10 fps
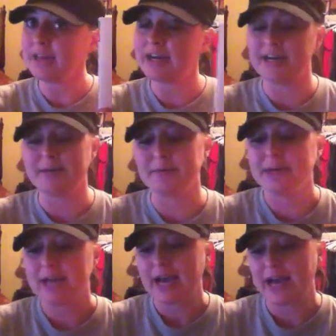
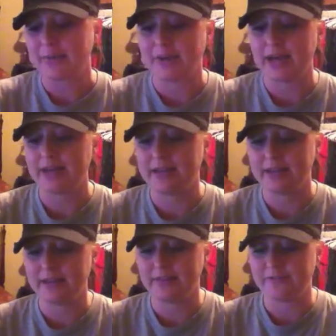I
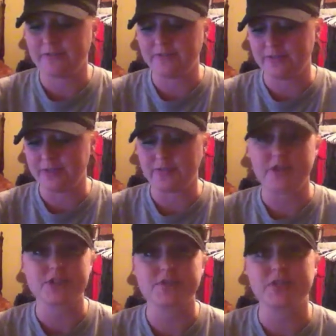read the
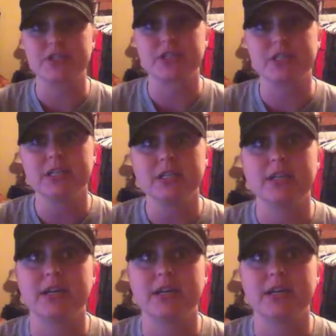first version